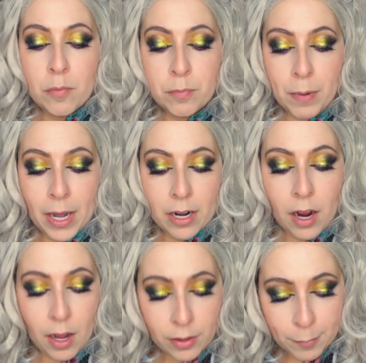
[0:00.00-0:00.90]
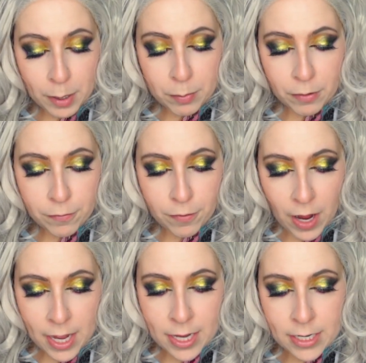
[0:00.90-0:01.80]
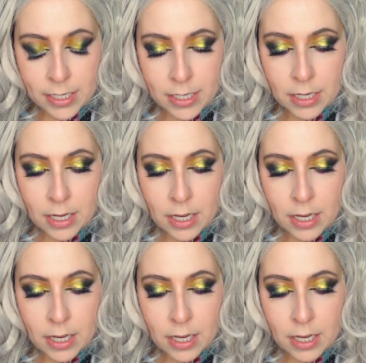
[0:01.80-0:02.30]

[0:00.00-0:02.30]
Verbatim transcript: but other people find